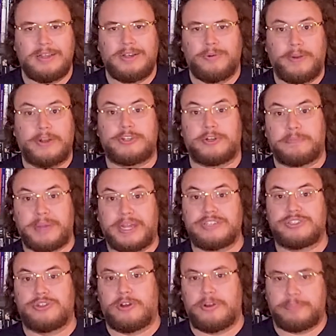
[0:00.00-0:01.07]
which are
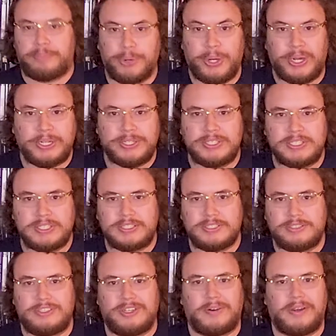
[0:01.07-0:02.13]
based on books,
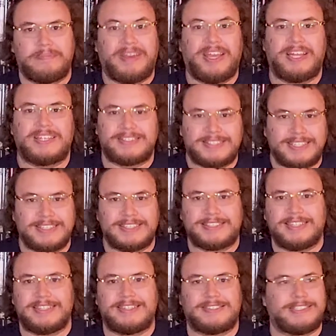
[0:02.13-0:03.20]
so it makes sense
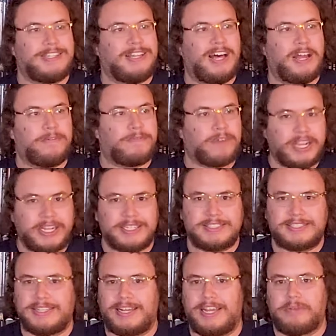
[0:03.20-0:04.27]
that there's a lot of
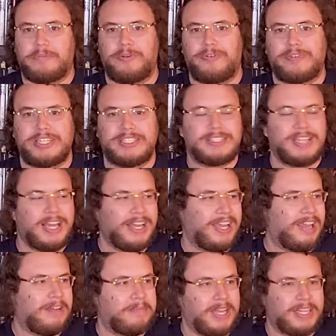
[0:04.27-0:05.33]
Frankenstein movies,
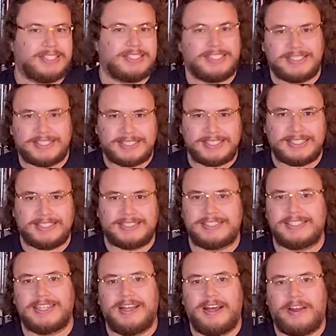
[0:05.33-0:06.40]
it makes sense that there's a
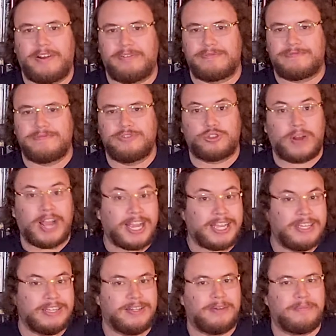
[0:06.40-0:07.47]
lot of
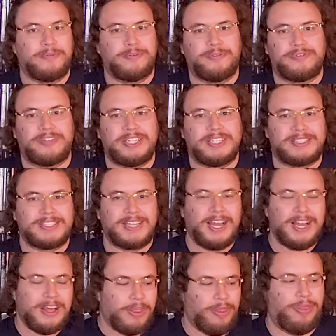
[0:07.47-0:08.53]
Dracula movies,
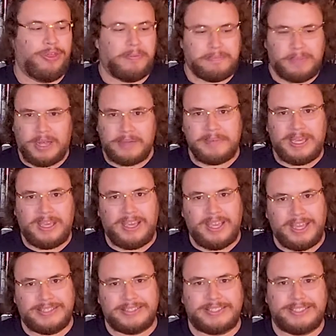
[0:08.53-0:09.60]
The Mummy
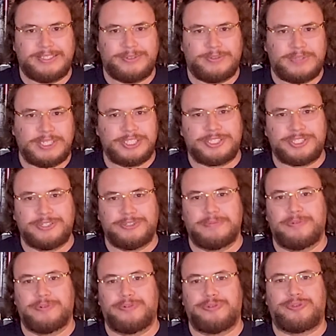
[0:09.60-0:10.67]
is an original
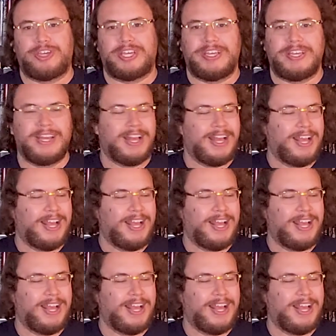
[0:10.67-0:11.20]
movie,